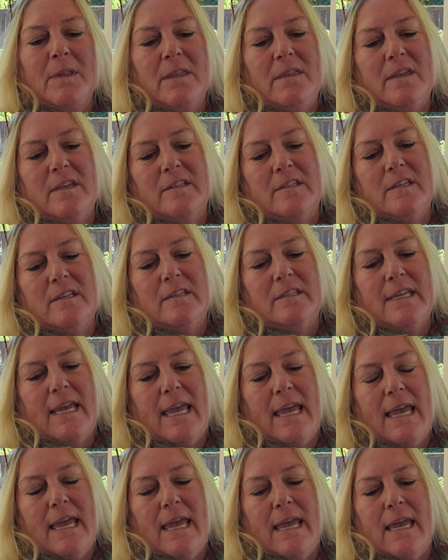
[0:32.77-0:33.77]
This is
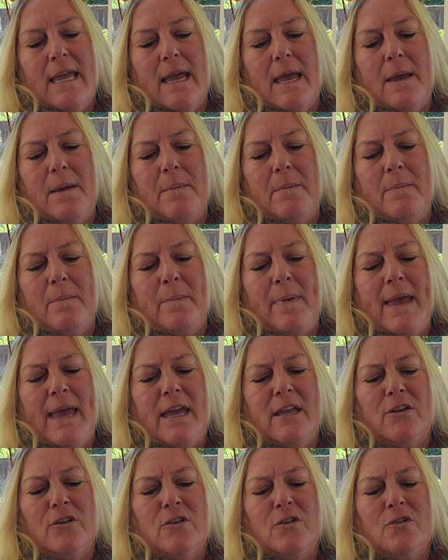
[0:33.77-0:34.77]
a
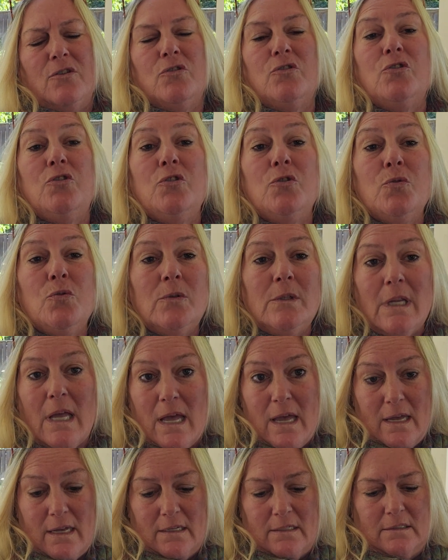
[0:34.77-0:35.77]

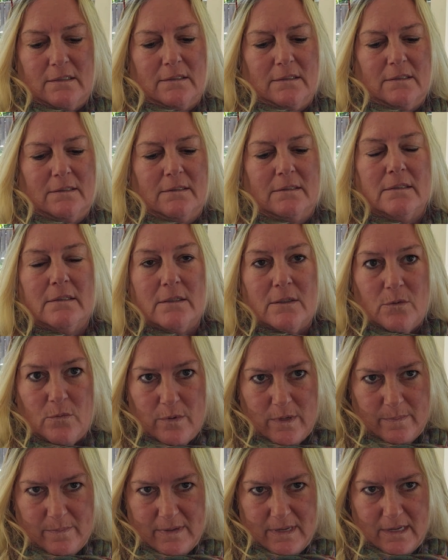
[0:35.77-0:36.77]
pendula
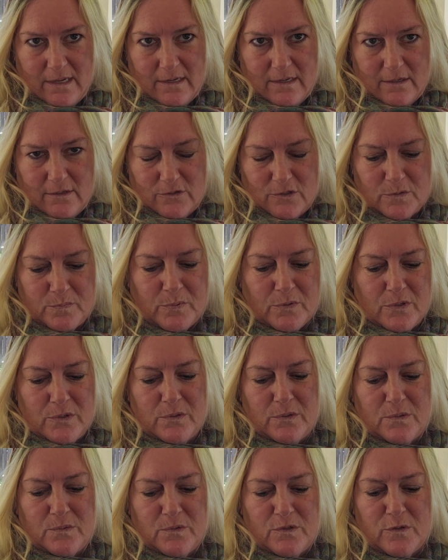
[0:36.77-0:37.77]
weeping
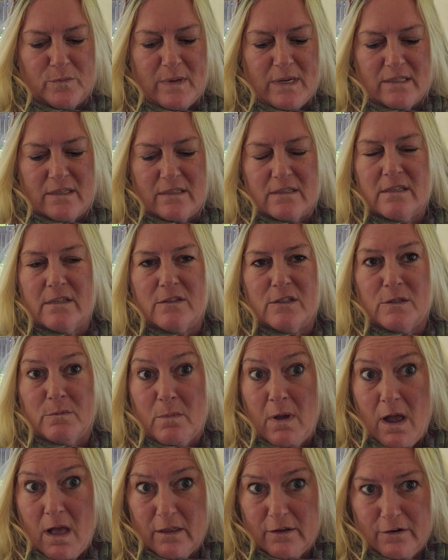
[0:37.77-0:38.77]
spruce, which means it's a
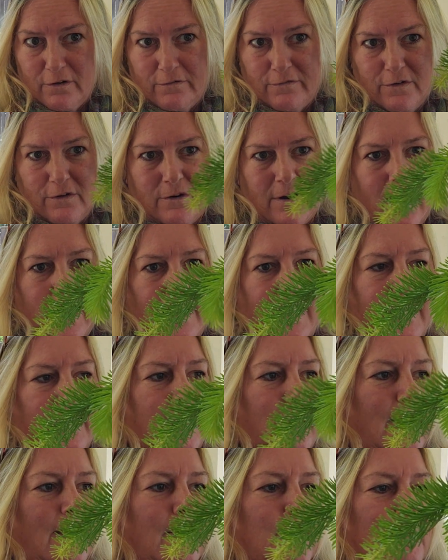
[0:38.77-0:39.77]
smaller
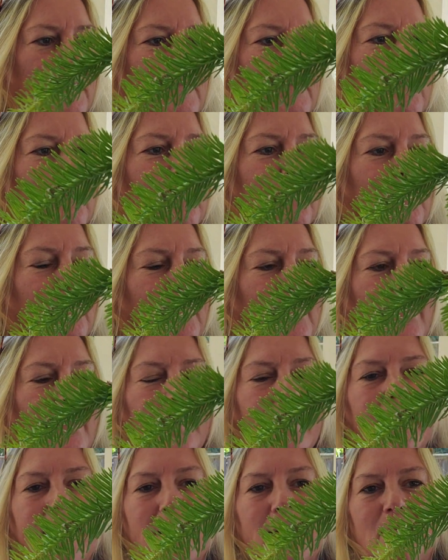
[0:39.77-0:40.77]
variety.
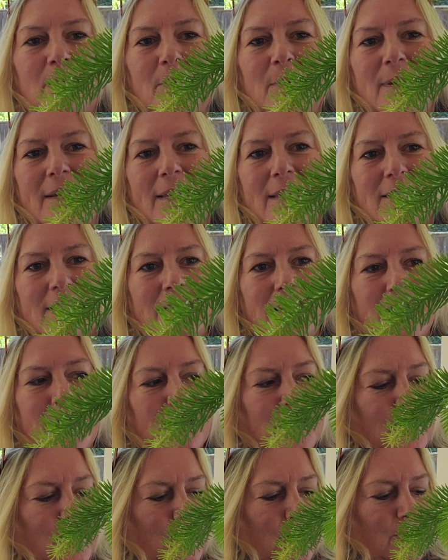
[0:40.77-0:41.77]
But isn't
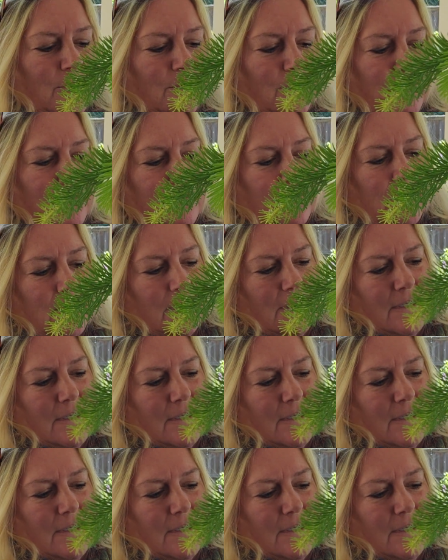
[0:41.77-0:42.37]
it cute?